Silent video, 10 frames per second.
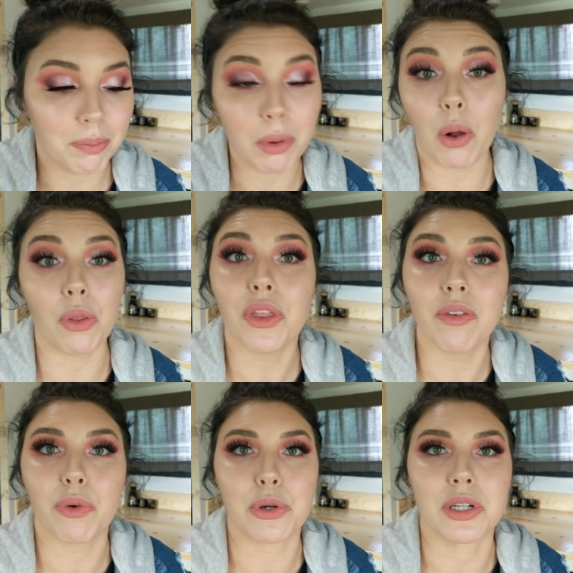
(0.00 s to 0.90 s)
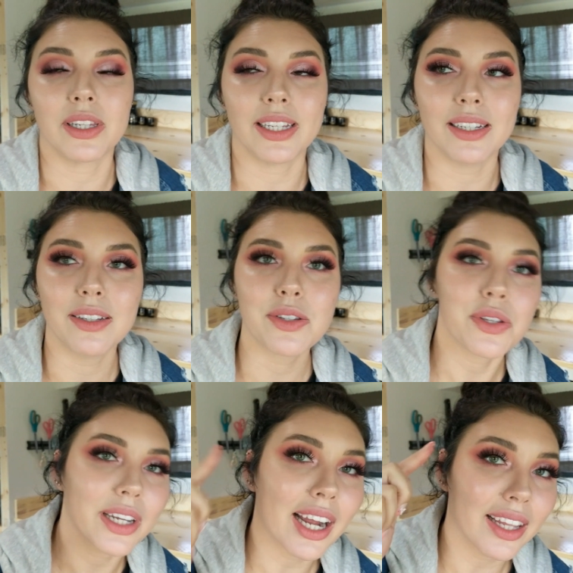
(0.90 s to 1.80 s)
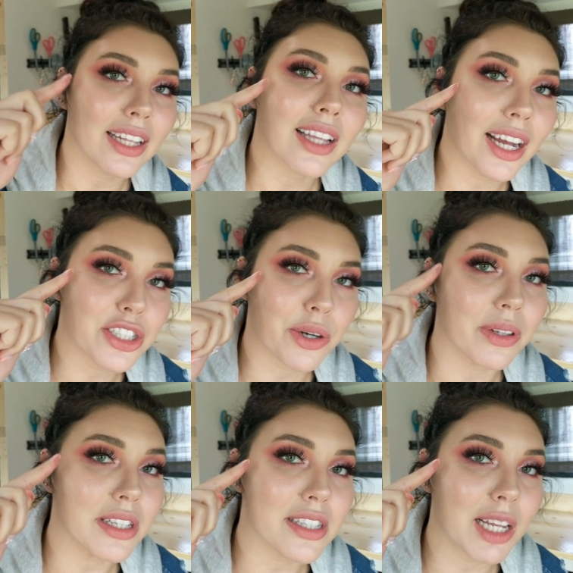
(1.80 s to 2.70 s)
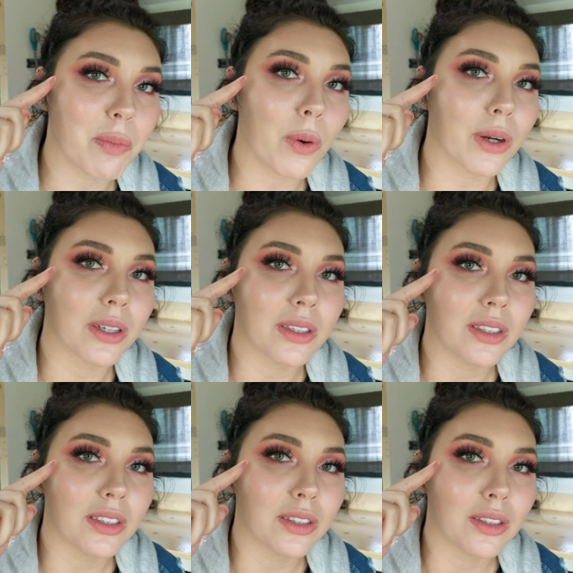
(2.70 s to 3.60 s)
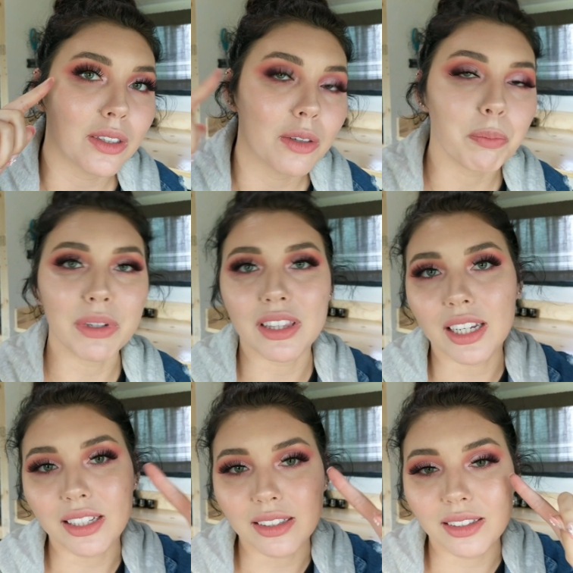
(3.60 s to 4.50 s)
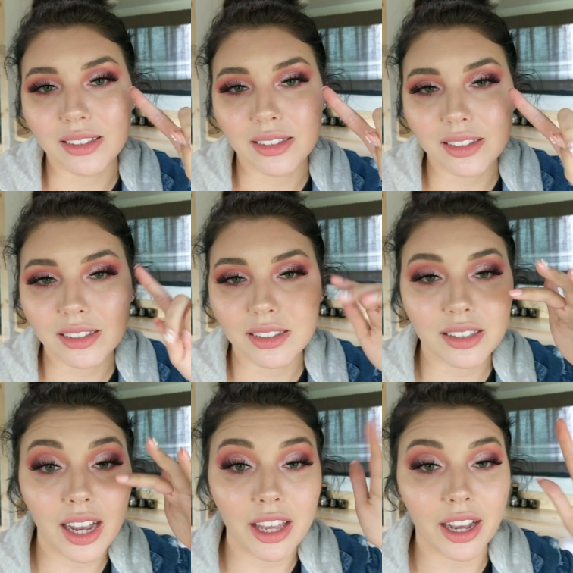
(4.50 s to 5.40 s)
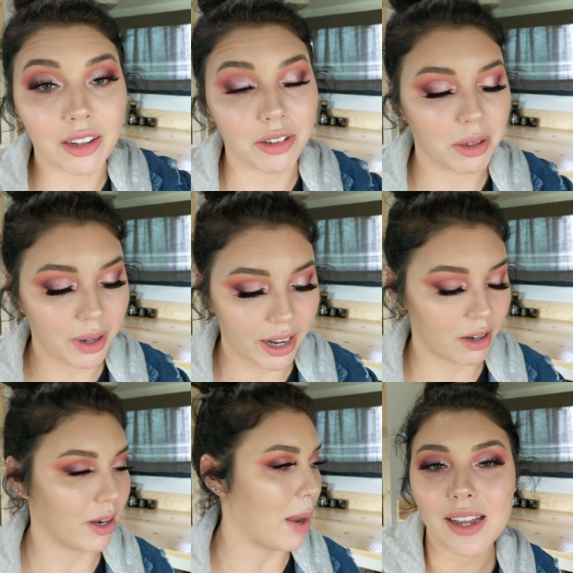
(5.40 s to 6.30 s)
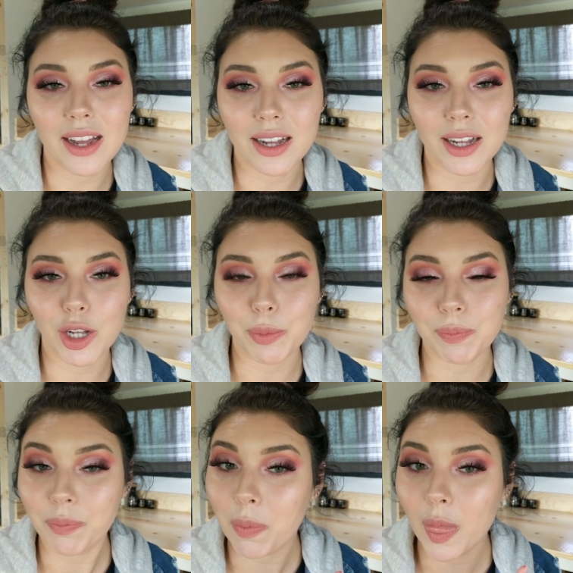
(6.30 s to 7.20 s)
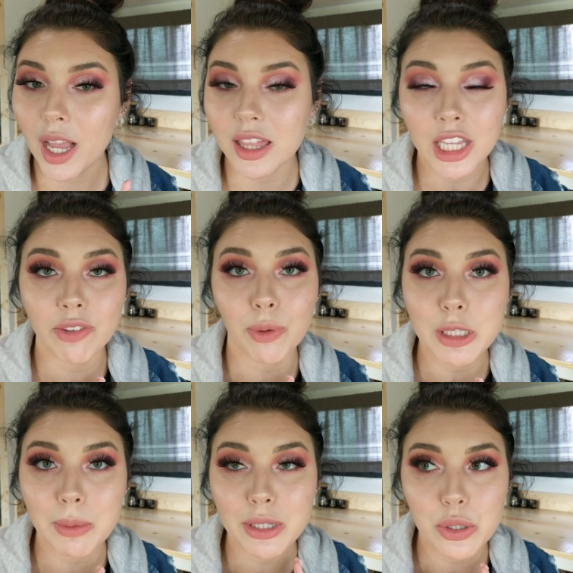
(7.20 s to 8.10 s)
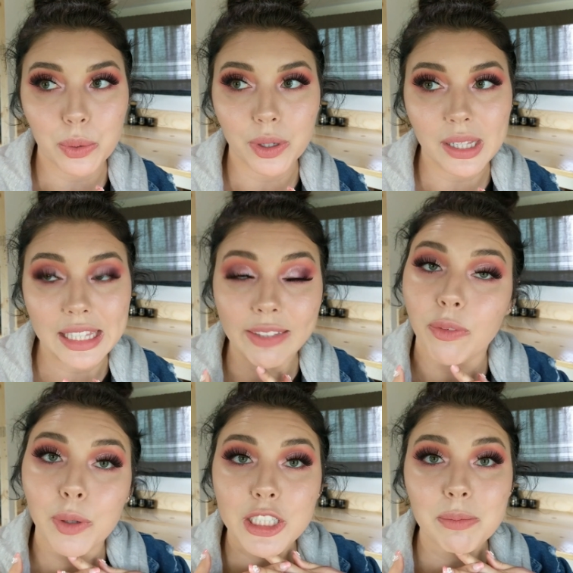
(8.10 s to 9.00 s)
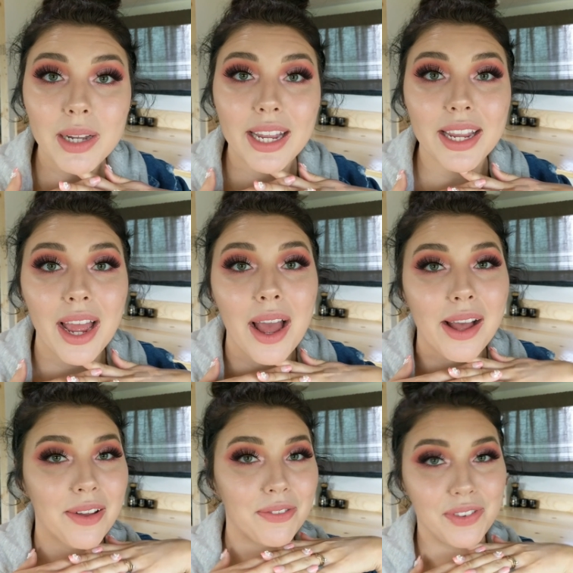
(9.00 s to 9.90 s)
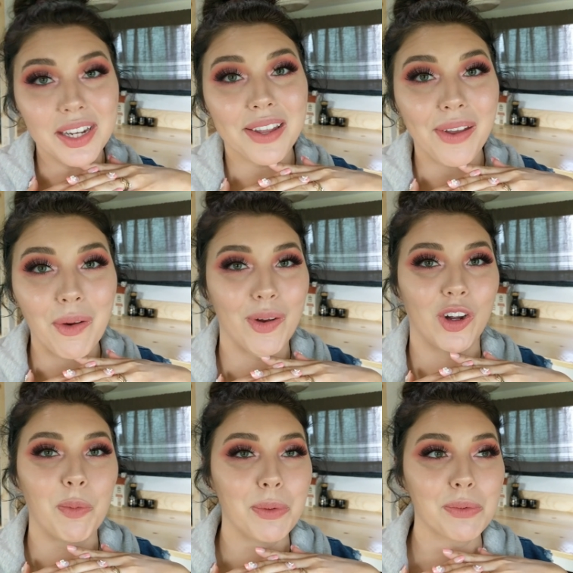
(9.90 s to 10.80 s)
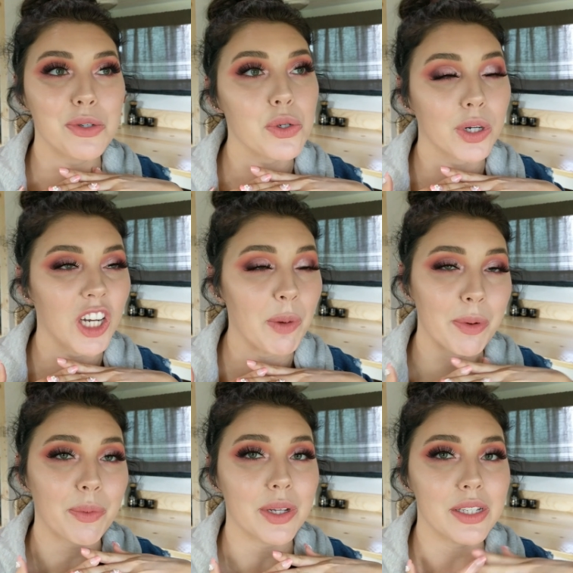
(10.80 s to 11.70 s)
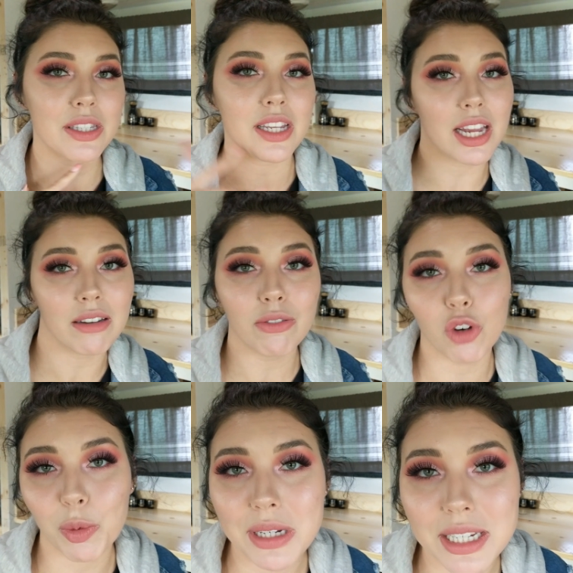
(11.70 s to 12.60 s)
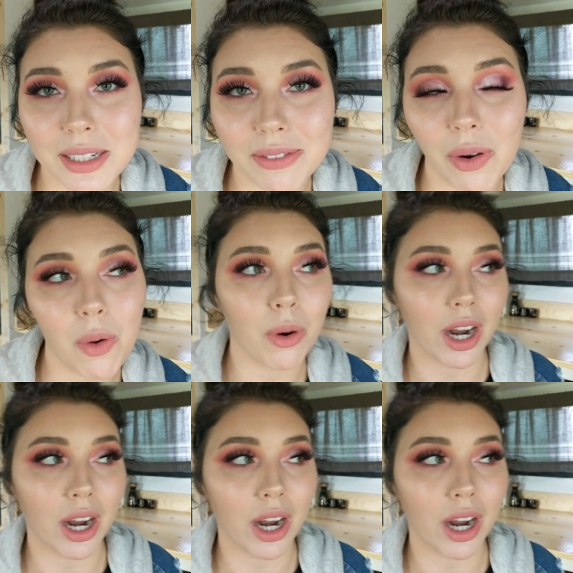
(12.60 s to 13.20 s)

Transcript: both, unfortunately. So like, I like the eyeshadow on this side more, but then I don't know. I don't know what happened. Thank you for watching my tutorial. Thank you for watching my video. I hope you enjoyed it. I hope it was informative or